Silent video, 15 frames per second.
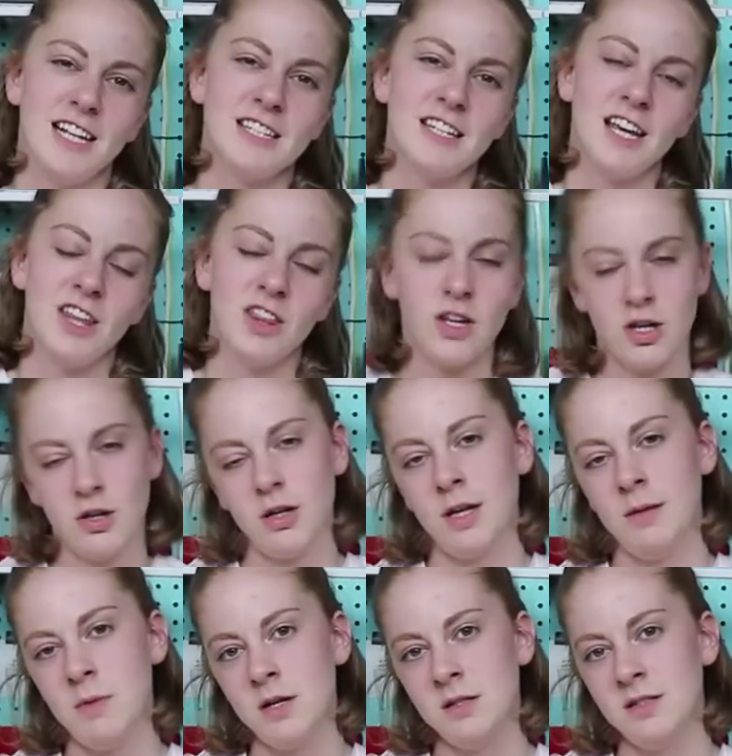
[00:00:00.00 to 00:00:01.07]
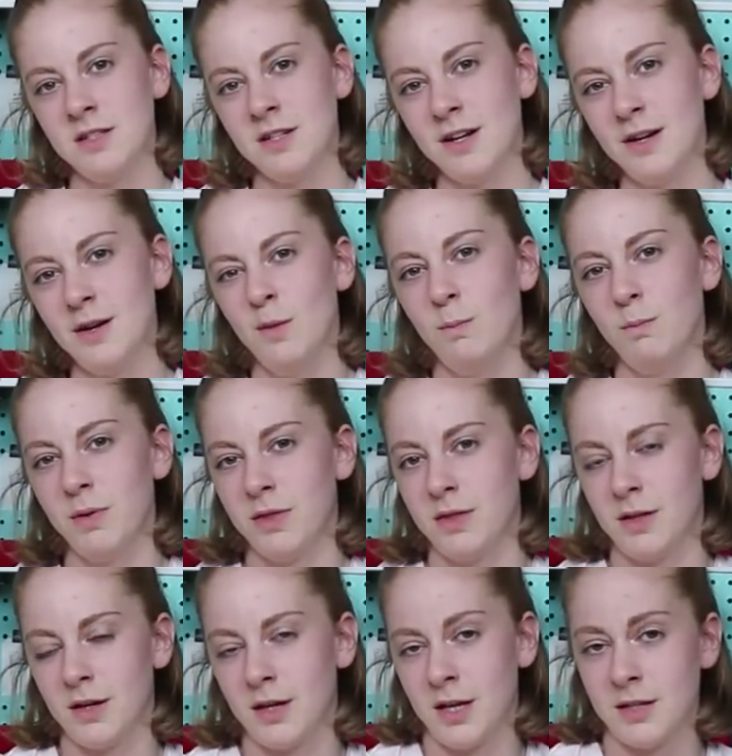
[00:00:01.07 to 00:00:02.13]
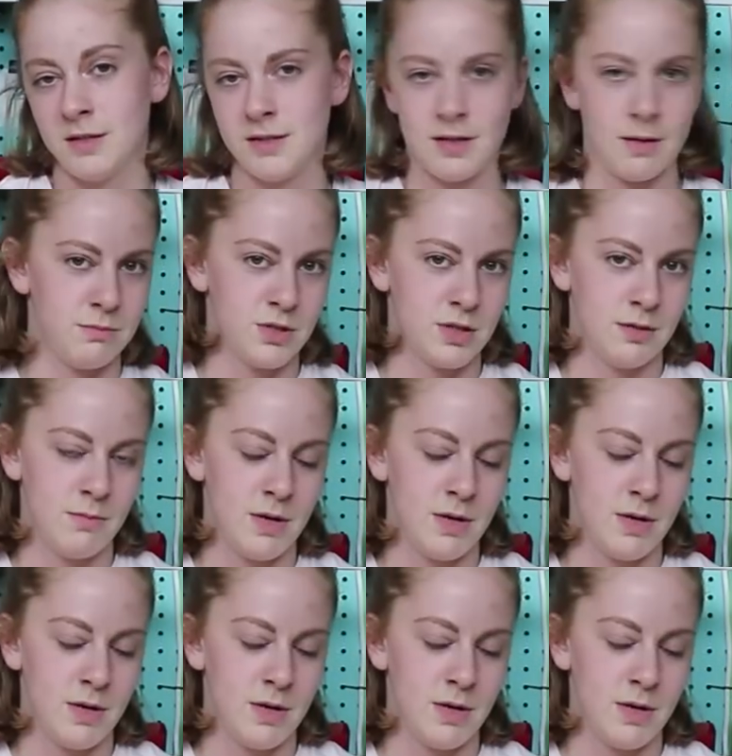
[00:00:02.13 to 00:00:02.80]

It's like the cookie monster, but the consumption